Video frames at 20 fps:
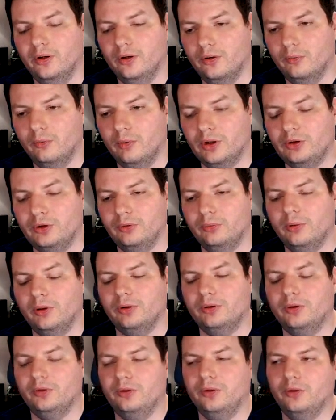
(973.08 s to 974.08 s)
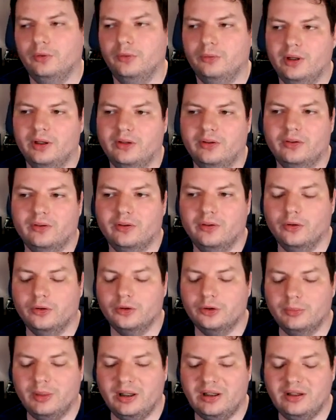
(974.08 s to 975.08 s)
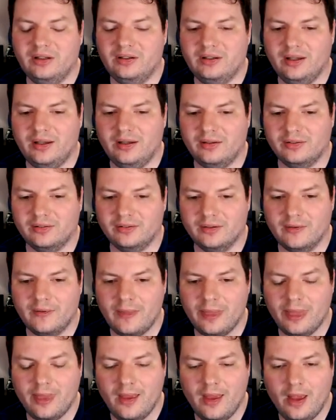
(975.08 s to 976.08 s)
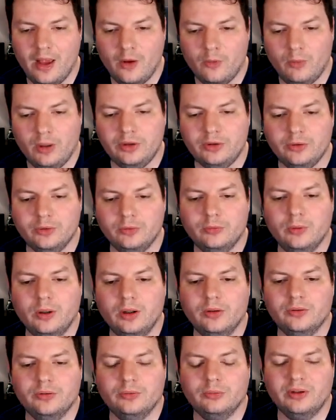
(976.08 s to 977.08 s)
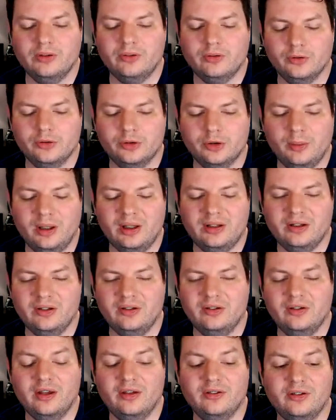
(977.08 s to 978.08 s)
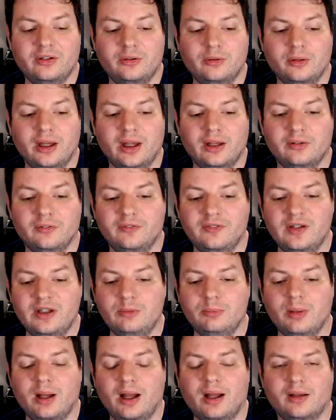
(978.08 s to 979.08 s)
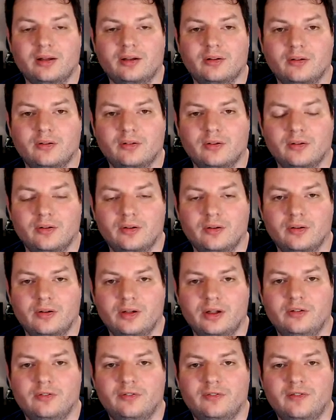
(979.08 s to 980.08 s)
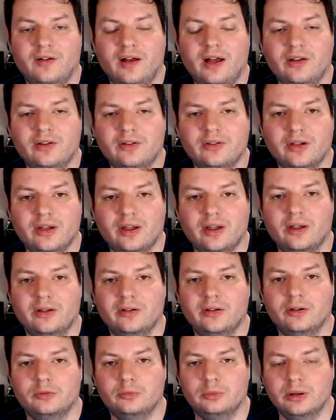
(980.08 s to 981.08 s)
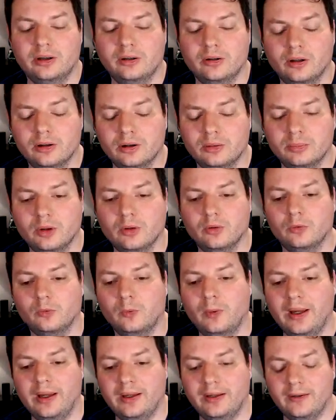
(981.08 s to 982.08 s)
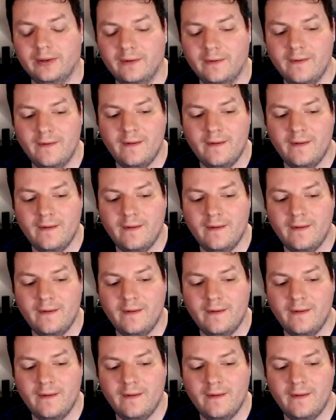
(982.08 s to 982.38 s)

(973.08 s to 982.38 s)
what you want to do with automated test. What you want with automated test is to get feedback in a fast and reliable way.